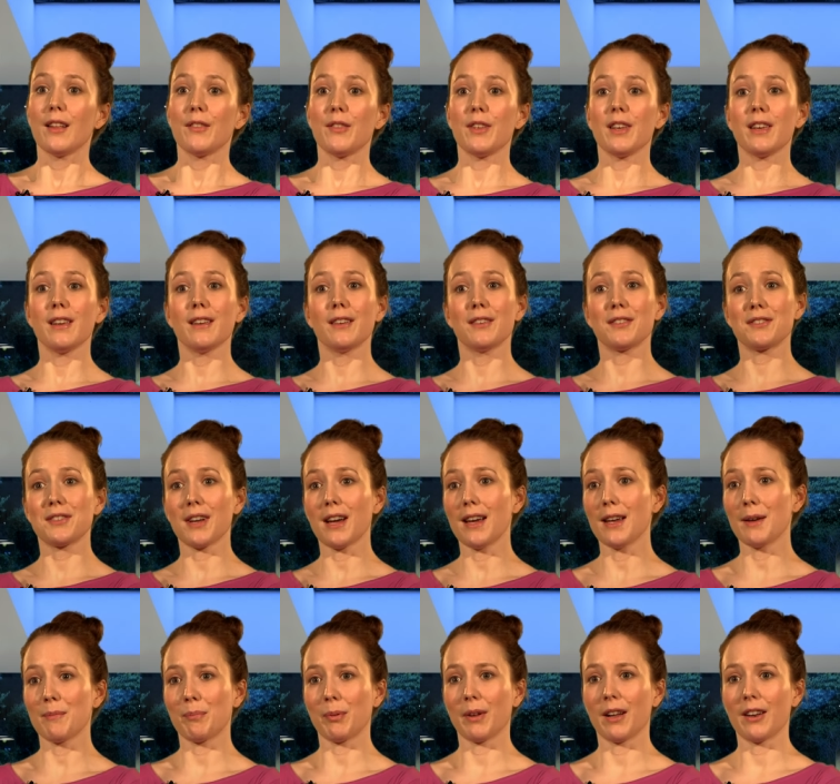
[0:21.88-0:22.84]
The
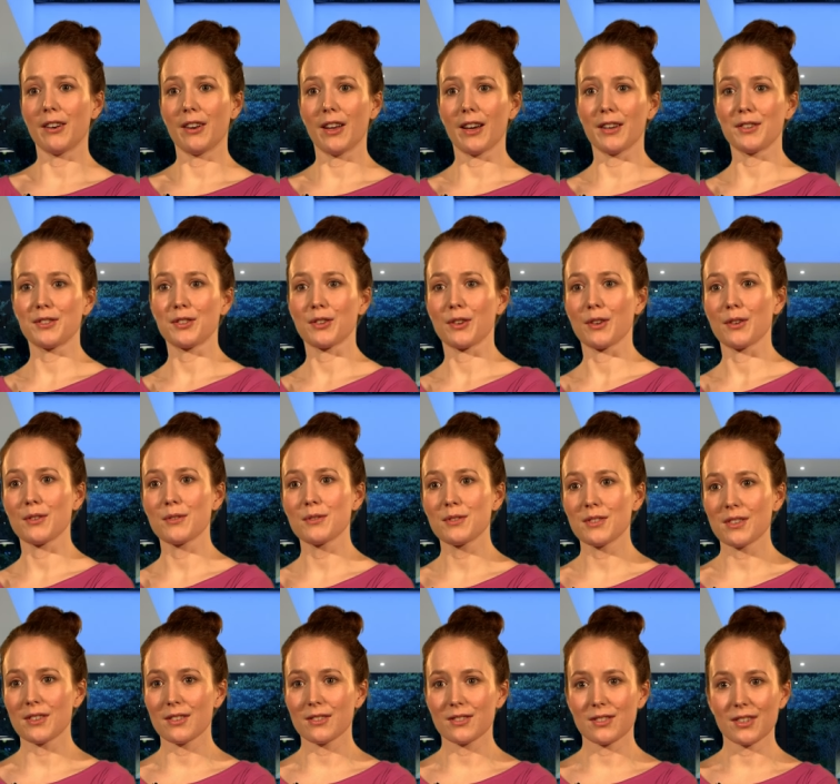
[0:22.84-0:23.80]
diet plan I
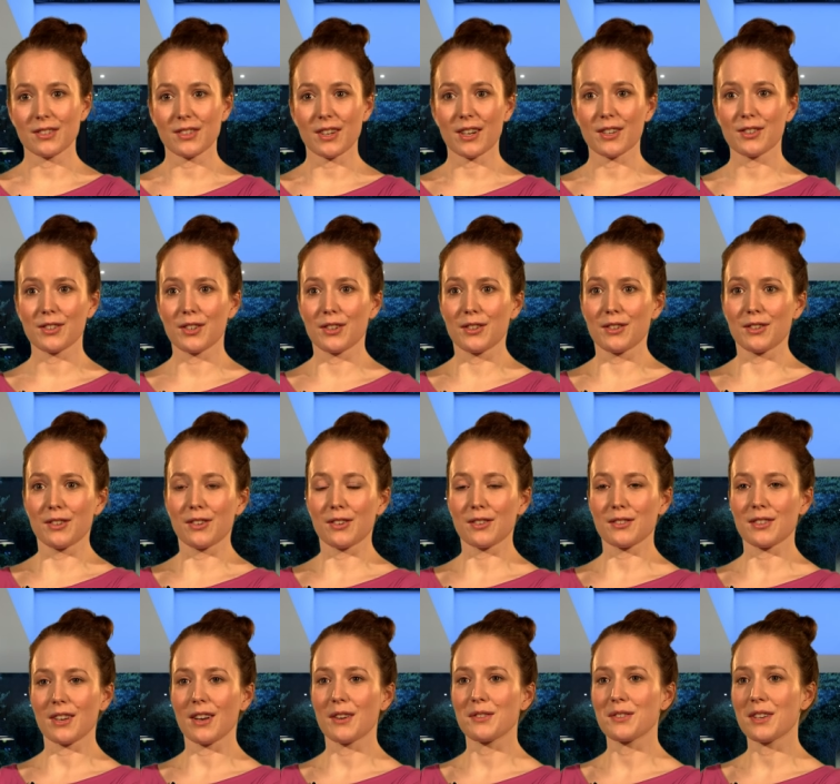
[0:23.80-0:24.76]
chose said I should
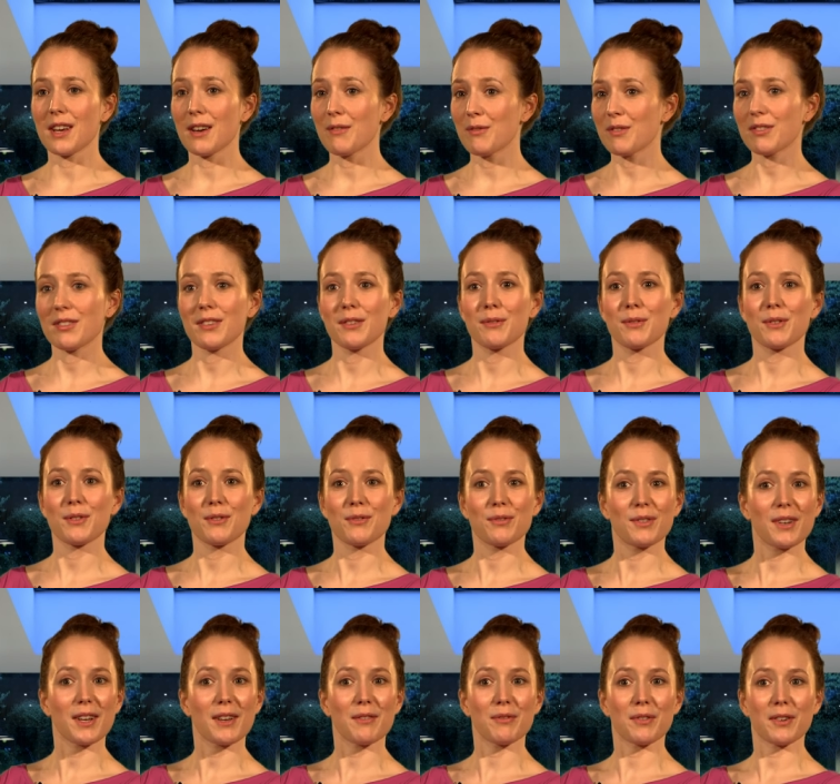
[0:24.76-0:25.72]
cut out everything with a
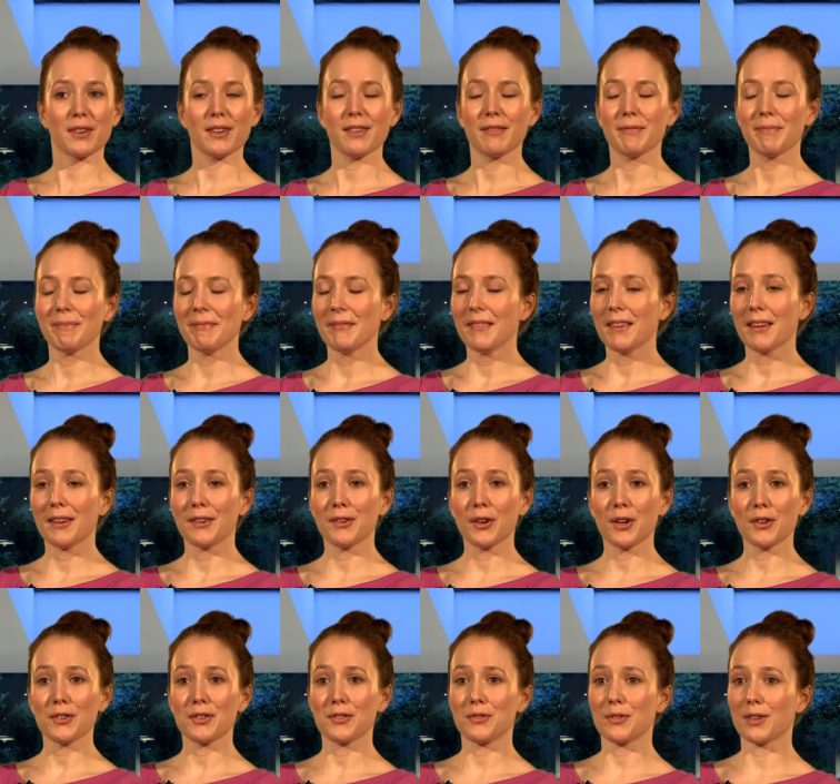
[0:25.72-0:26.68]
flavour,
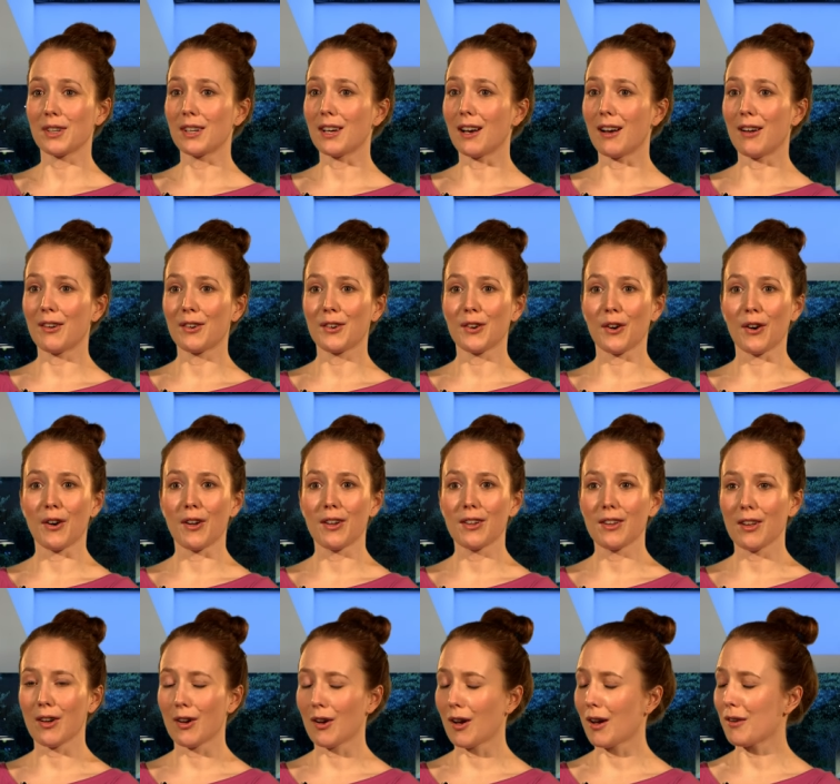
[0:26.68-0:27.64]
not drink
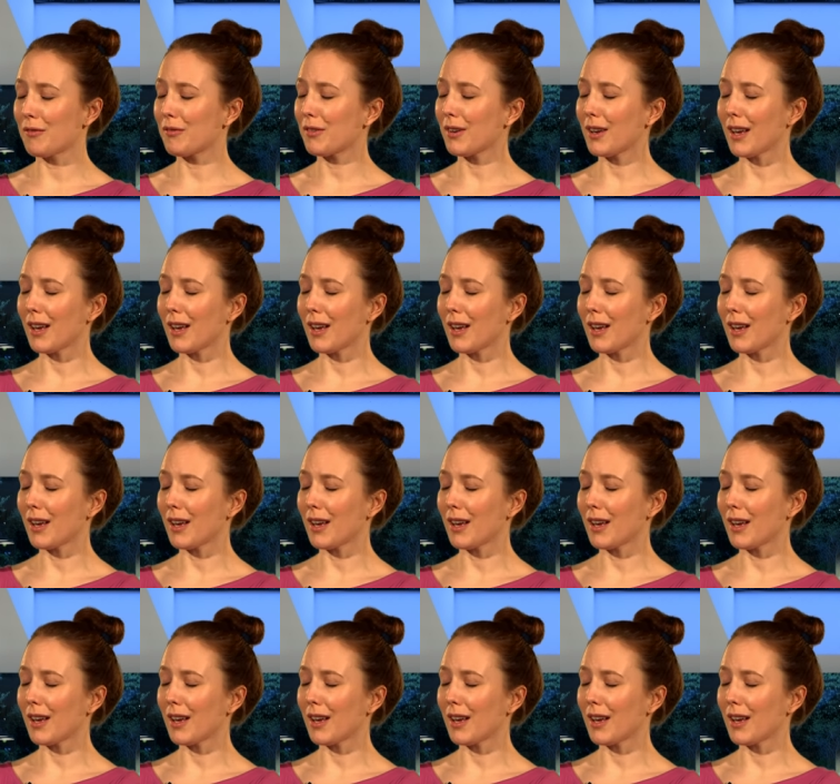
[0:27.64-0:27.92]
alcohol or have